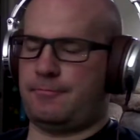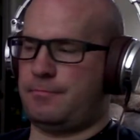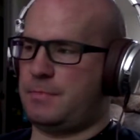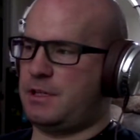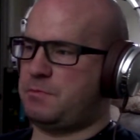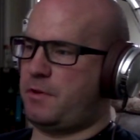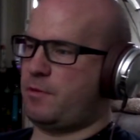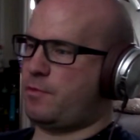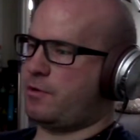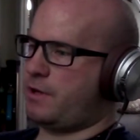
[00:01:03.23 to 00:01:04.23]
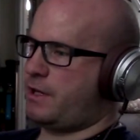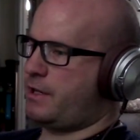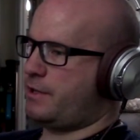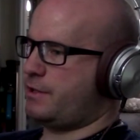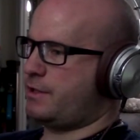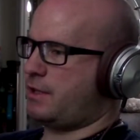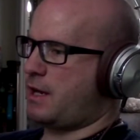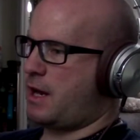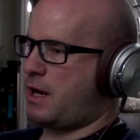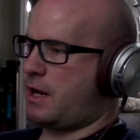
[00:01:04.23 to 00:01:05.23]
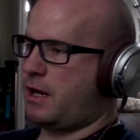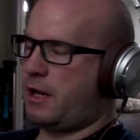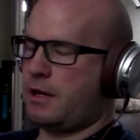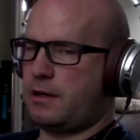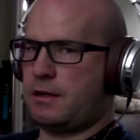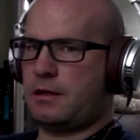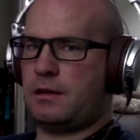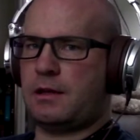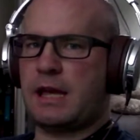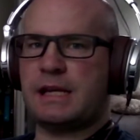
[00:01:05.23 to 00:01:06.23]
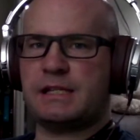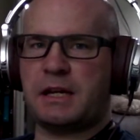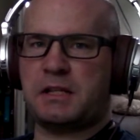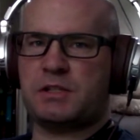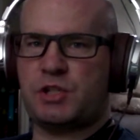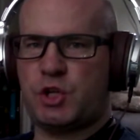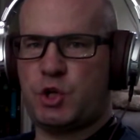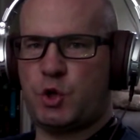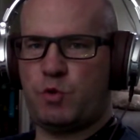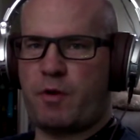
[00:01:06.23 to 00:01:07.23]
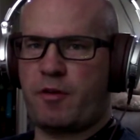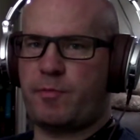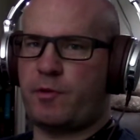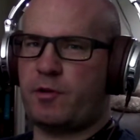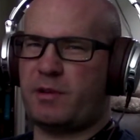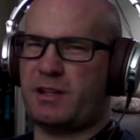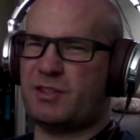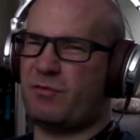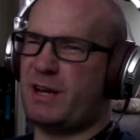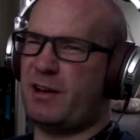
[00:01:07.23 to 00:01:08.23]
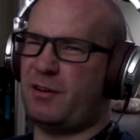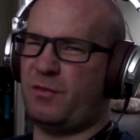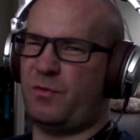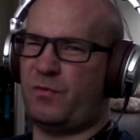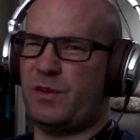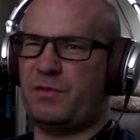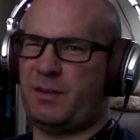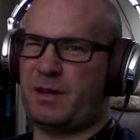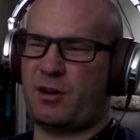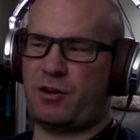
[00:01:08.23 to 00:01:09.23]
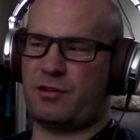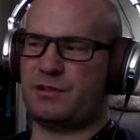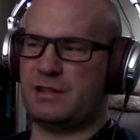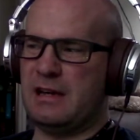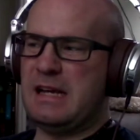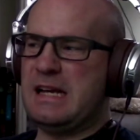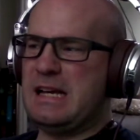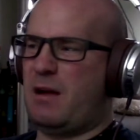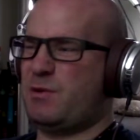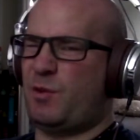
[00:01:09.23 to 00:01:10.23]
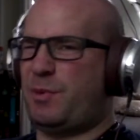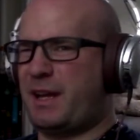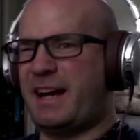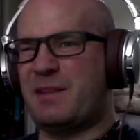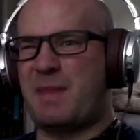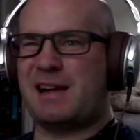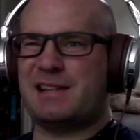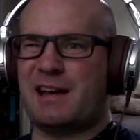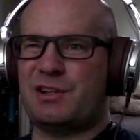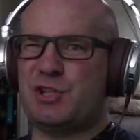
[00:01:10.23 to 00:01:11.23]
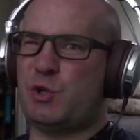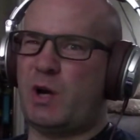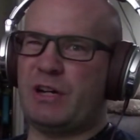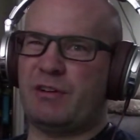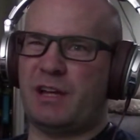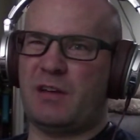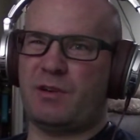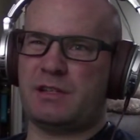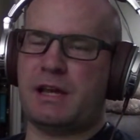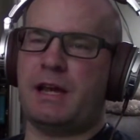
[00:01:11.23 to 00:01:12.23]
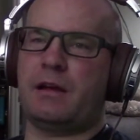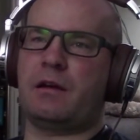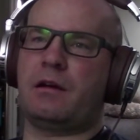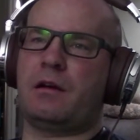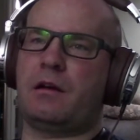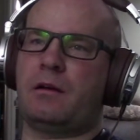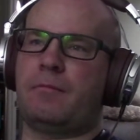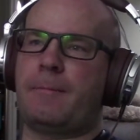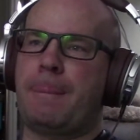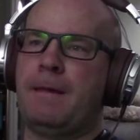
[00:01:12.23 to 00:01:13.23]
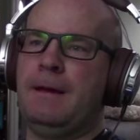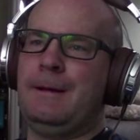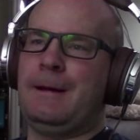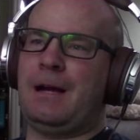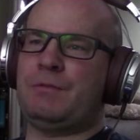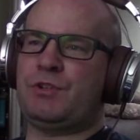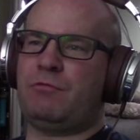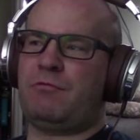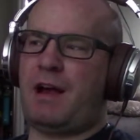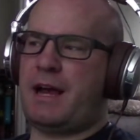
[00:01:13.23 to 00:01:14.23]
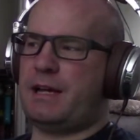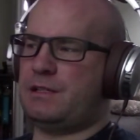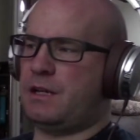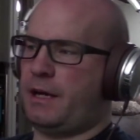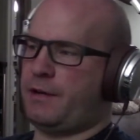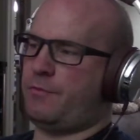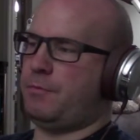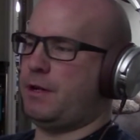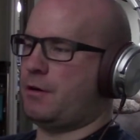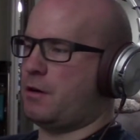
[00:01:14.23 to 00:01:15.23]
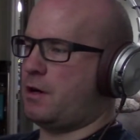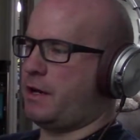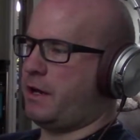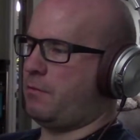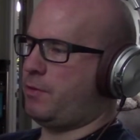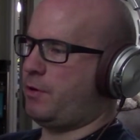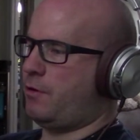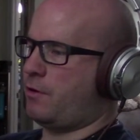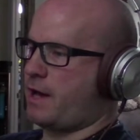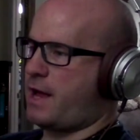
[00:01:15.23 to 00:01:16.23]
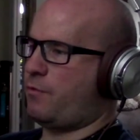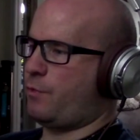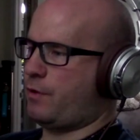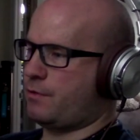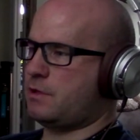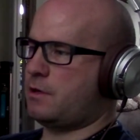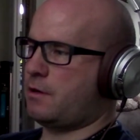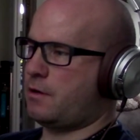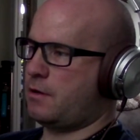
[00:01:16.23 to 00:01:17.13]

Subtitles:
This motherboard is a K6-2 motherboard, but it's 350 megahertz. I was hoping to kind of max out at 200, give or take. I'm trying to kind of mirror a computer I had when I was younger.